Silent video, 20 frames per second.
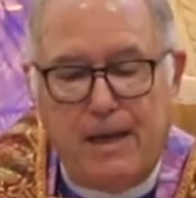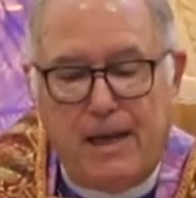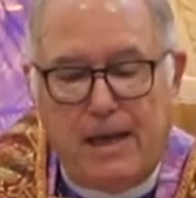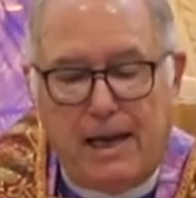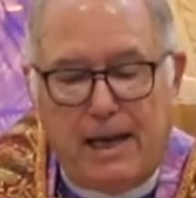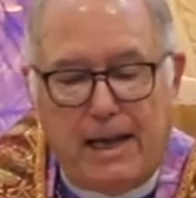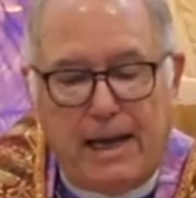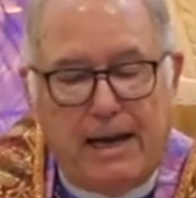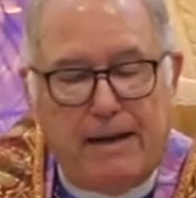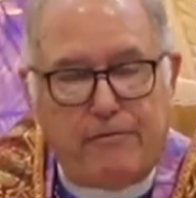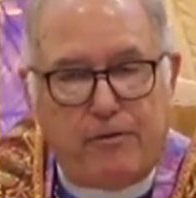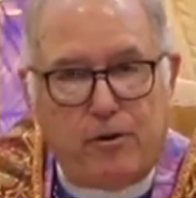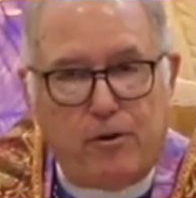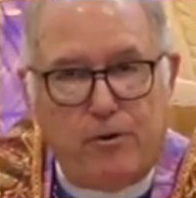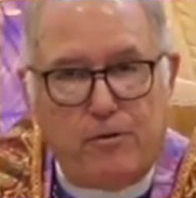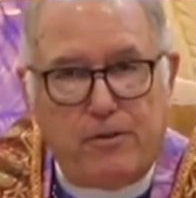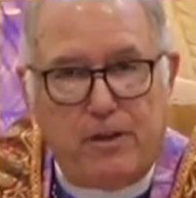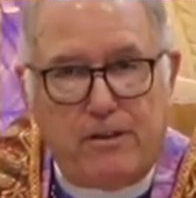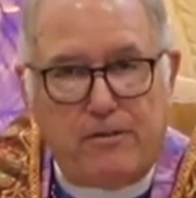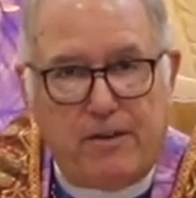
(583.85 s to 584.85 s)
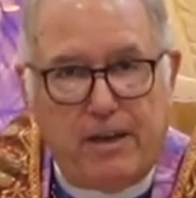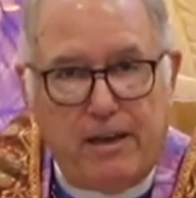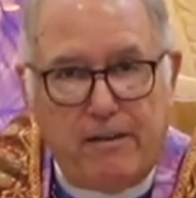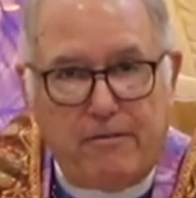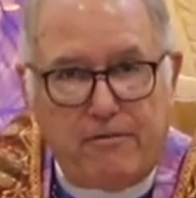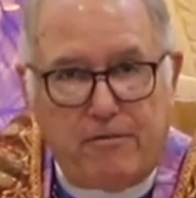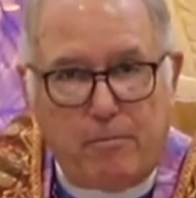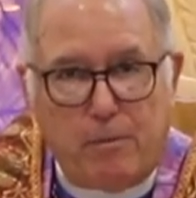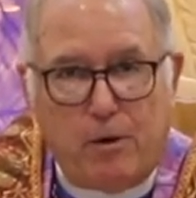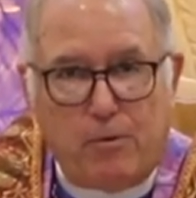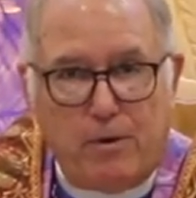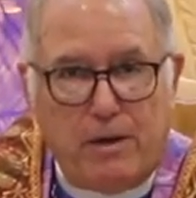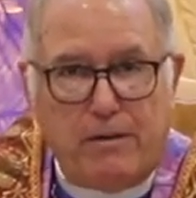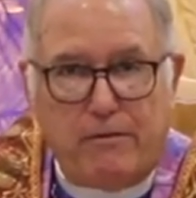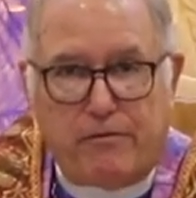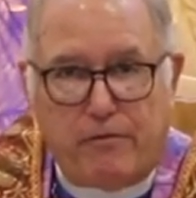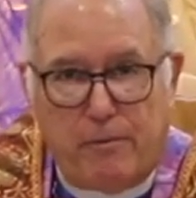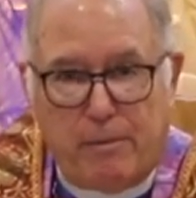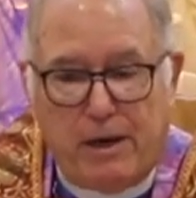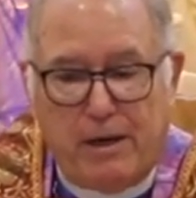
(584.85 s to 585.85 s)
And I've heard the
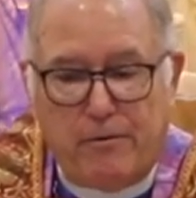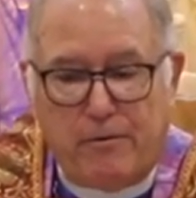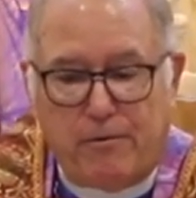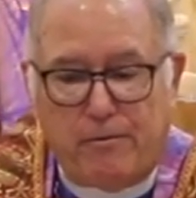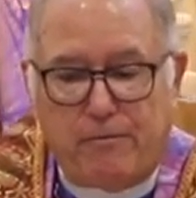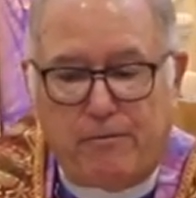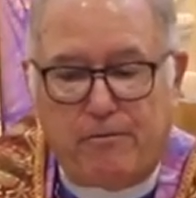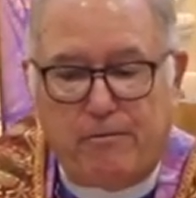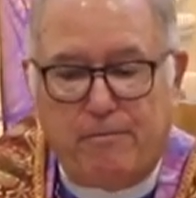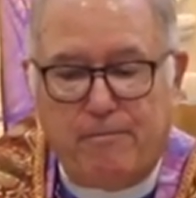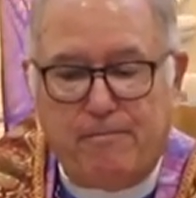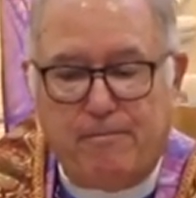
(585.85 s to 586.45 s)
testimonies from others.